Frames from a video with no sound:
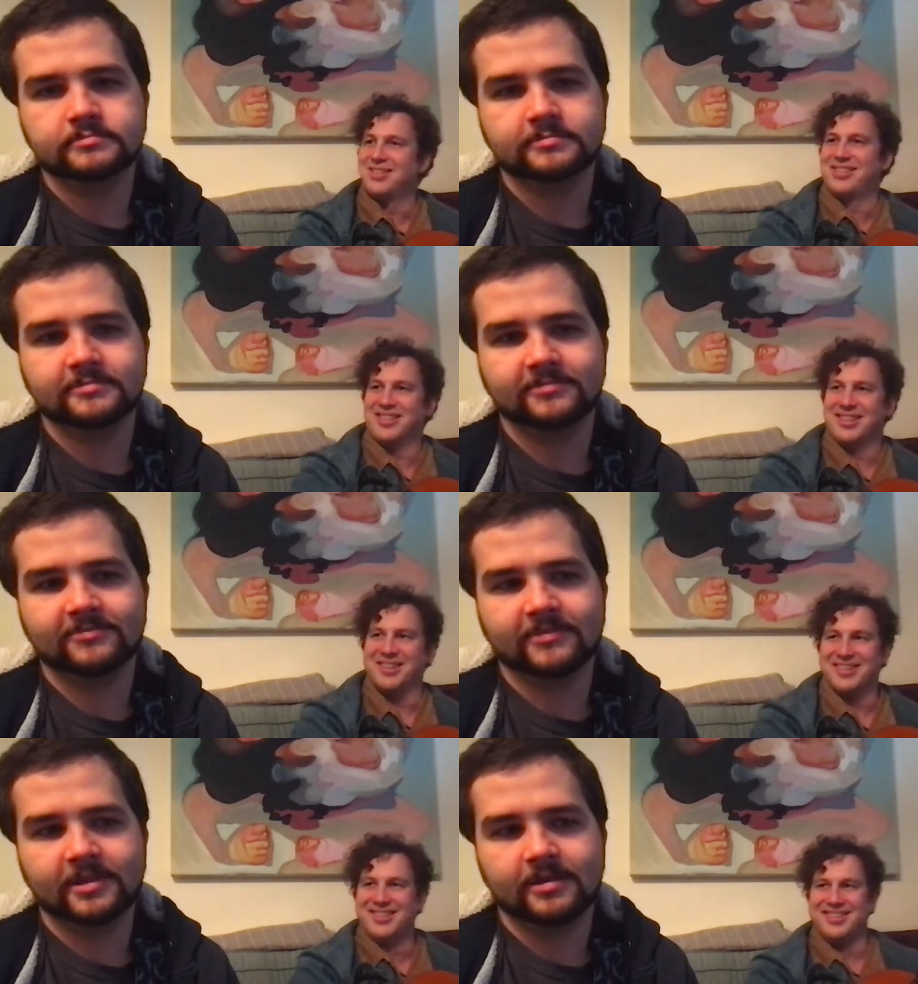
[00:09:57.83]

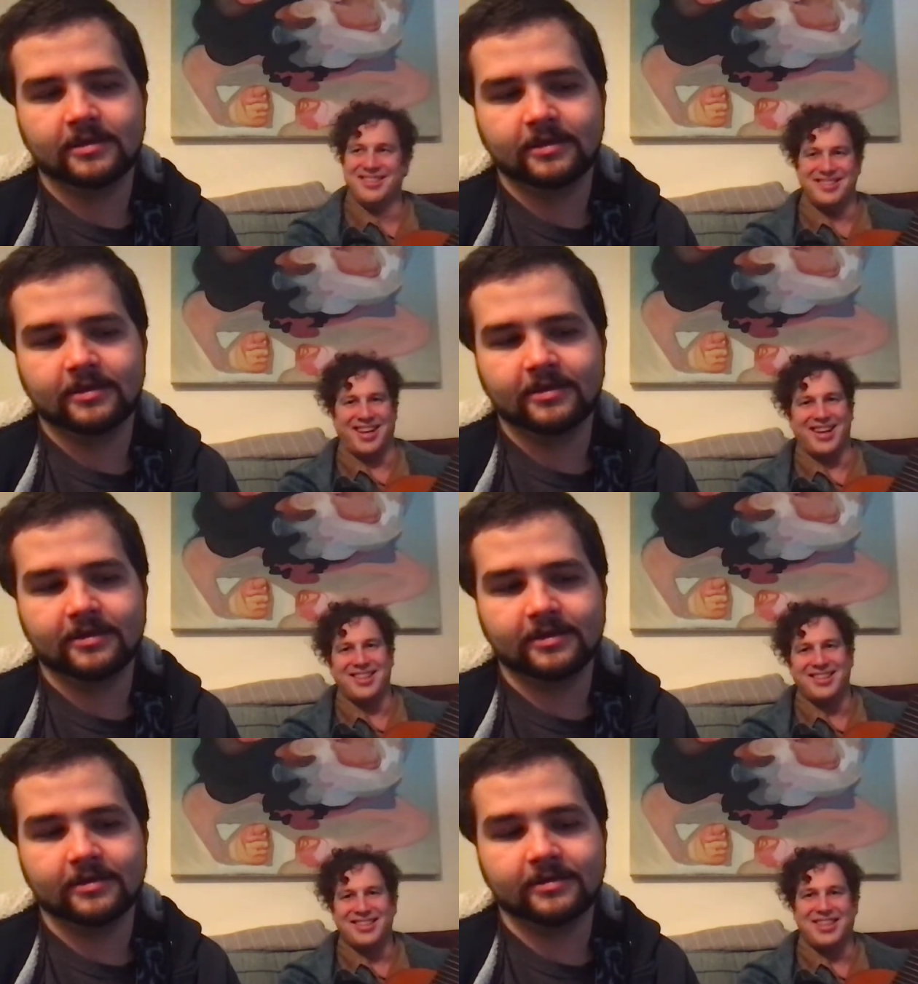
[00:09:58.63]
Speaker 1: So
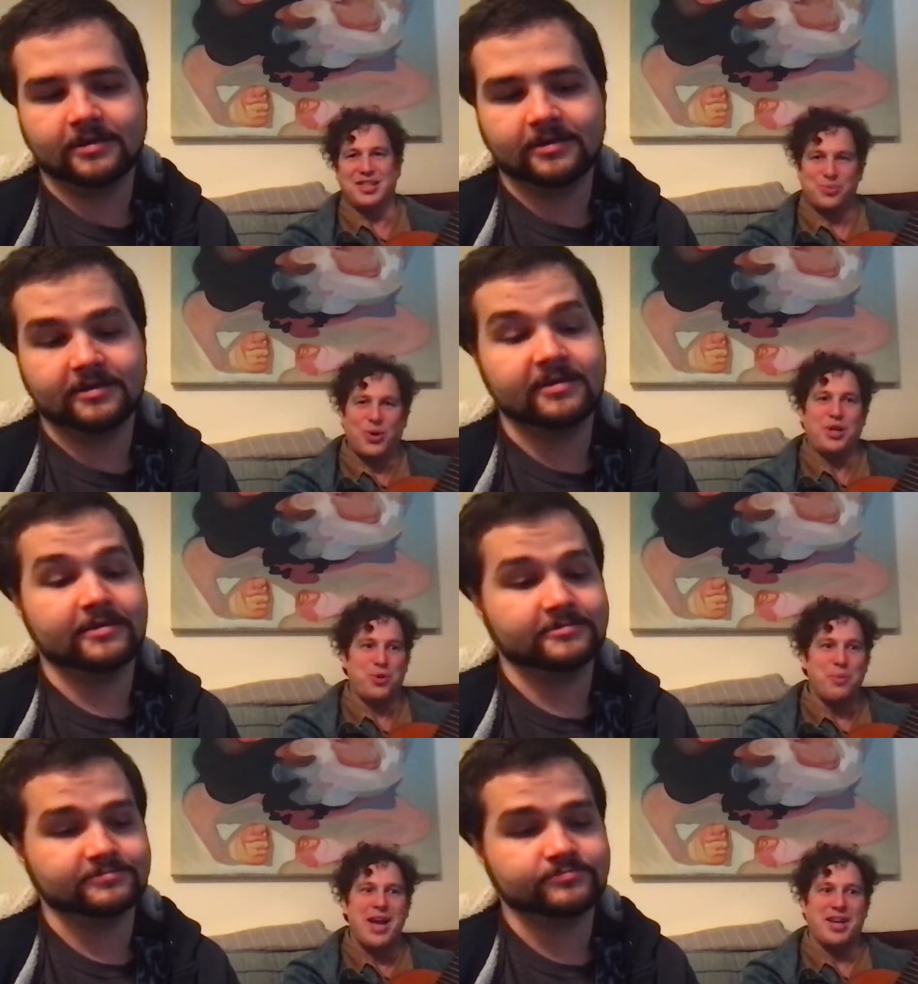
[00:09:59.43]
like it's what yeah. you
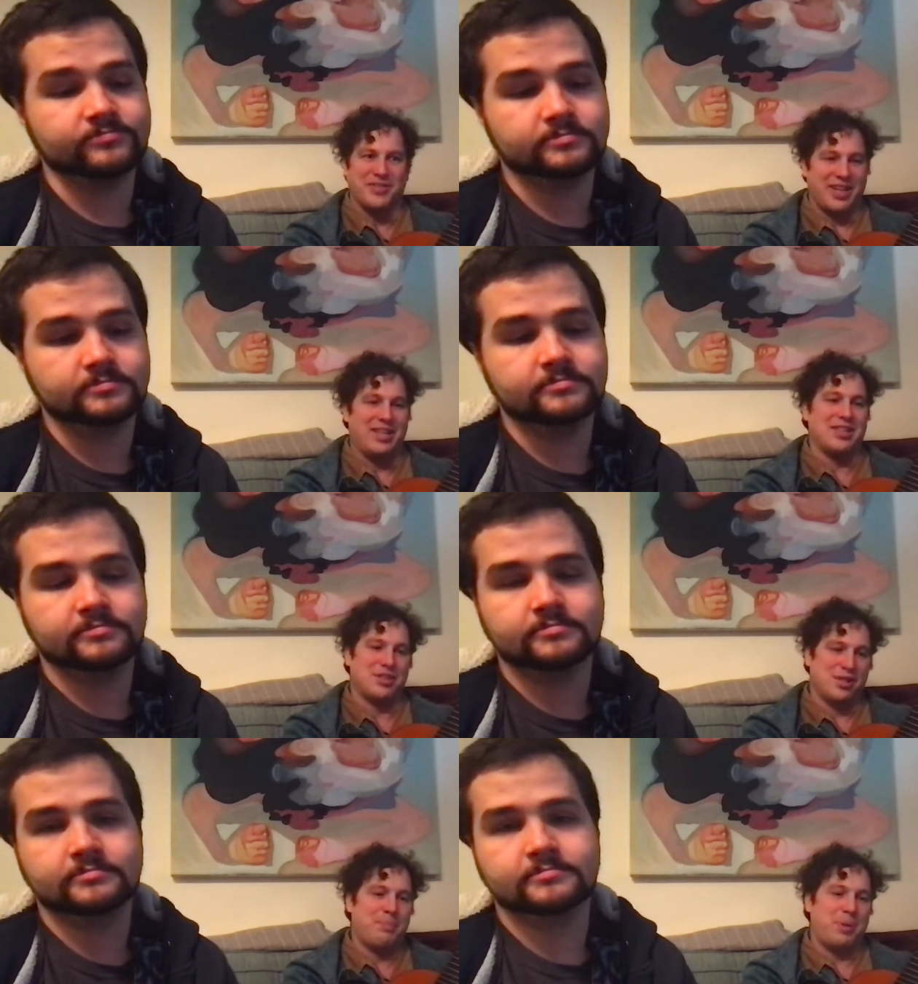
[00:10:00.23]
make of it, and it's
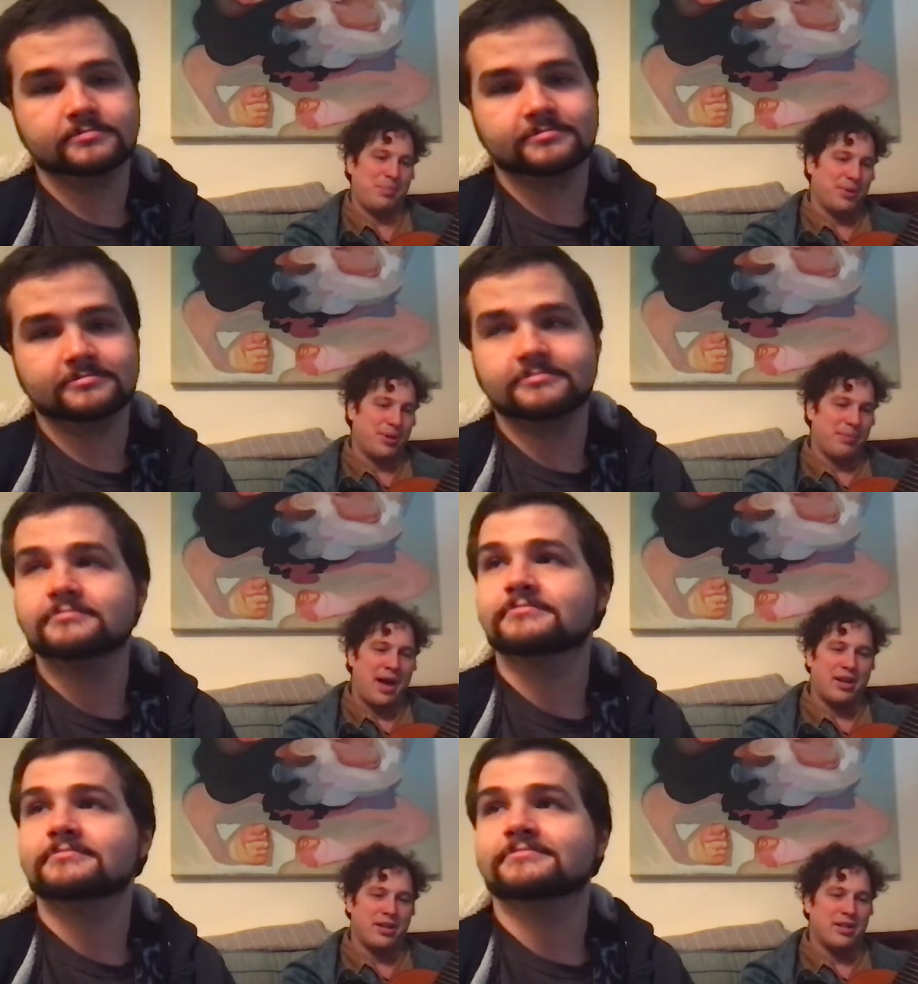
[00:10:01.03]
the people that
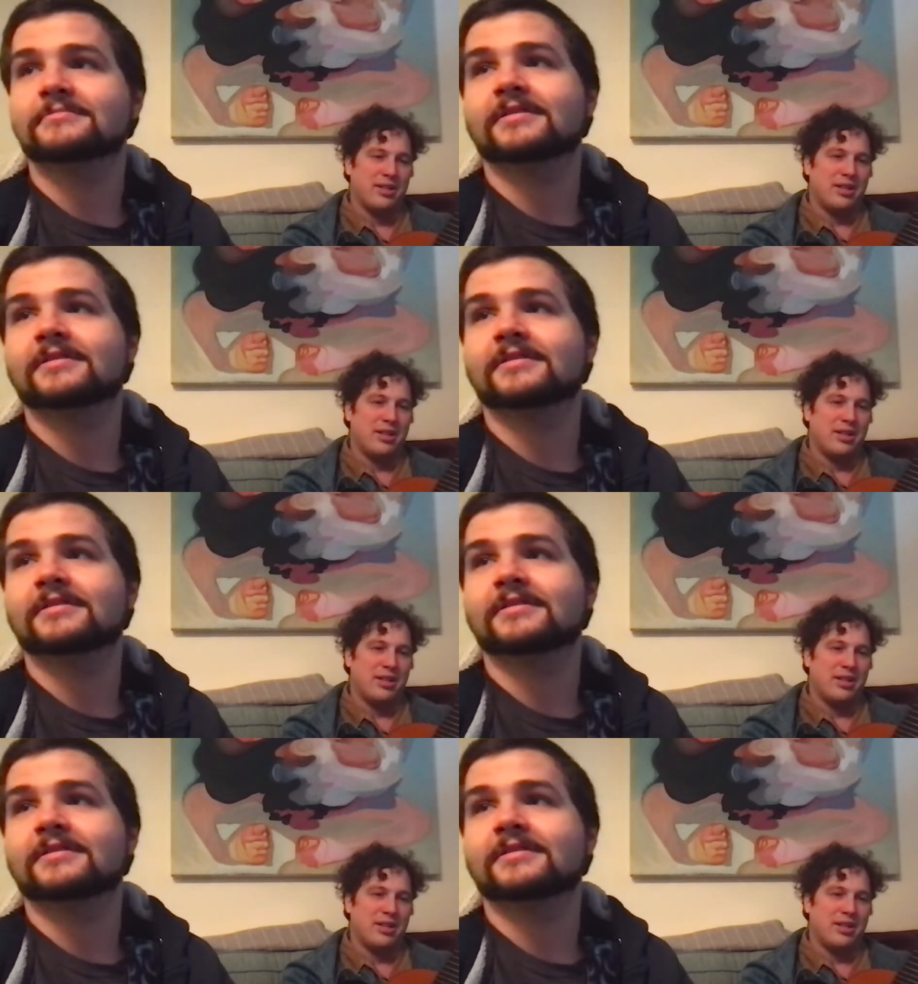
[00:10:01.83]
matter.